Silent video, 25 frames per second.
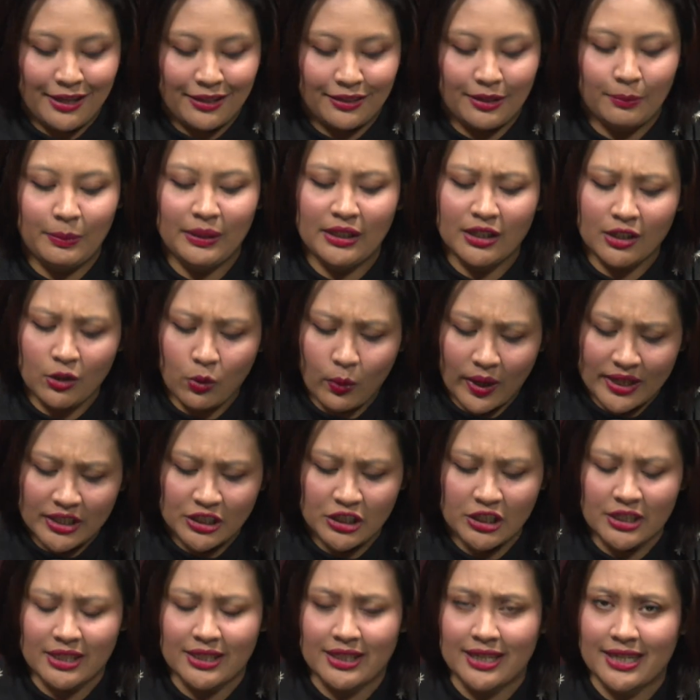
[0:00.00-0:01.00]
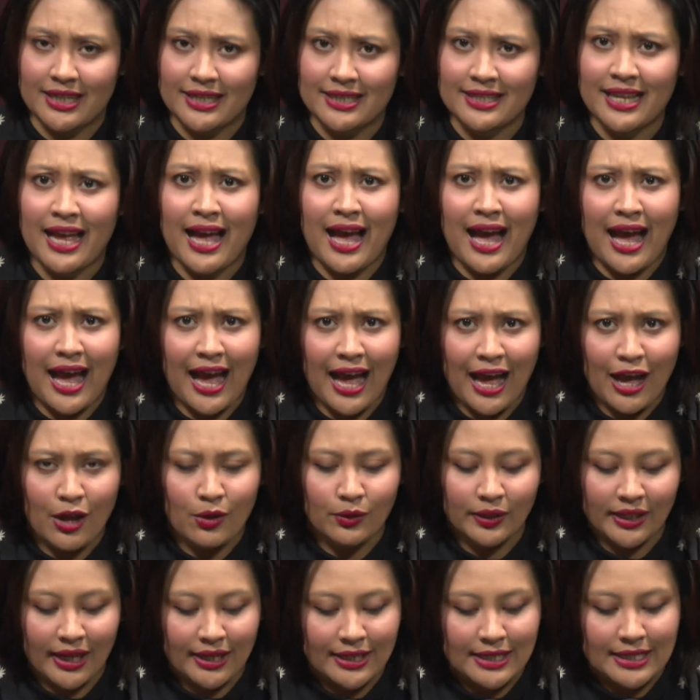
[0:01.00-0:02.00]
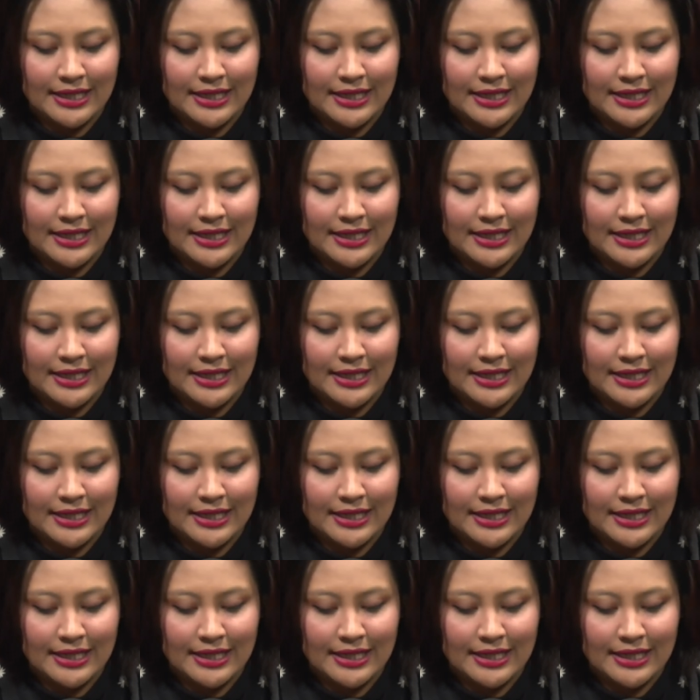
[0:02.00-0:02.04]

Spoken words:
the bigger question is how can